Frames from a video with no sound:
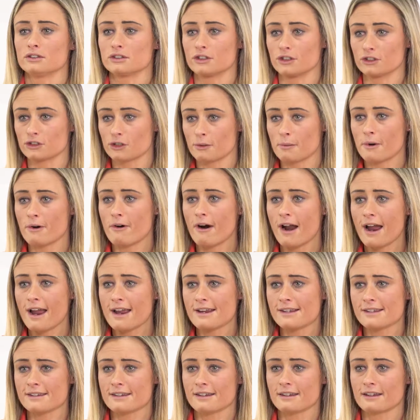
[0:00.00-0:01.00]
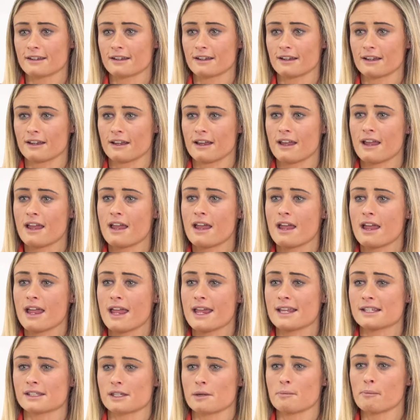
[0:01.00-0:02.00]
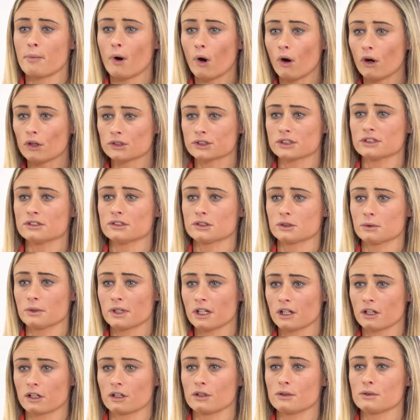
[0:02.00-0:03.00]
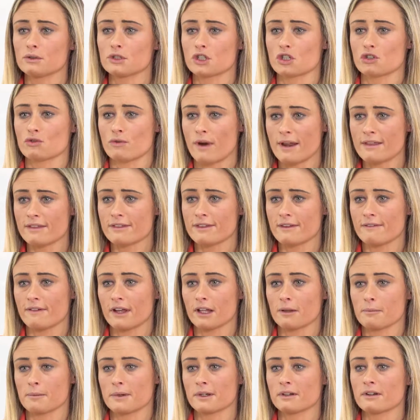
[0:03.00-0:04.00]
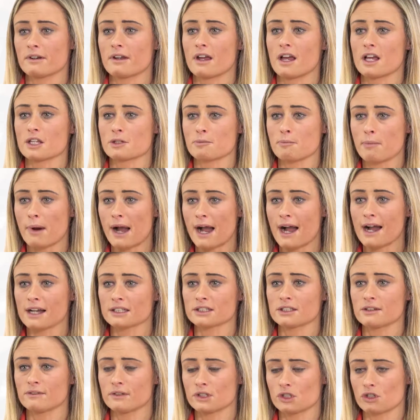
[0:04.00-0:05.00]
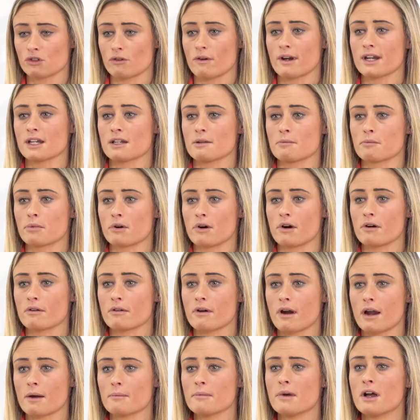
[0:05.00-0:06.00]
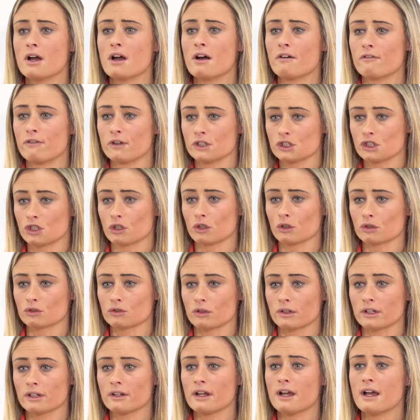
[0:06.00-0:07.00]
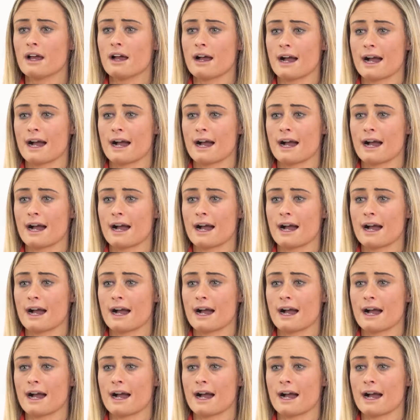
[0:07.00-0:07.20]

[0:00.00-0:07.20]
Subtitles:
To summarise, it's important to include strength development as part of a training programme for children